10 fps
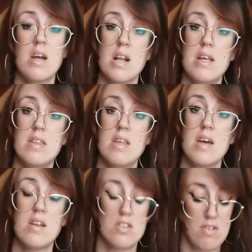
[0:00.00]

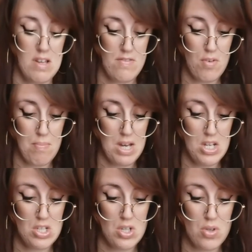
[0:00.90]
cleansing,
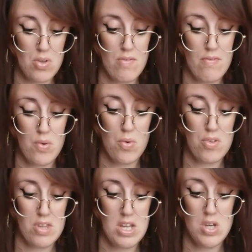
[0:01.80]
transformational
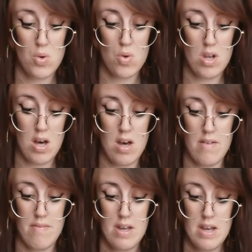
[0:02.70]
force in your life.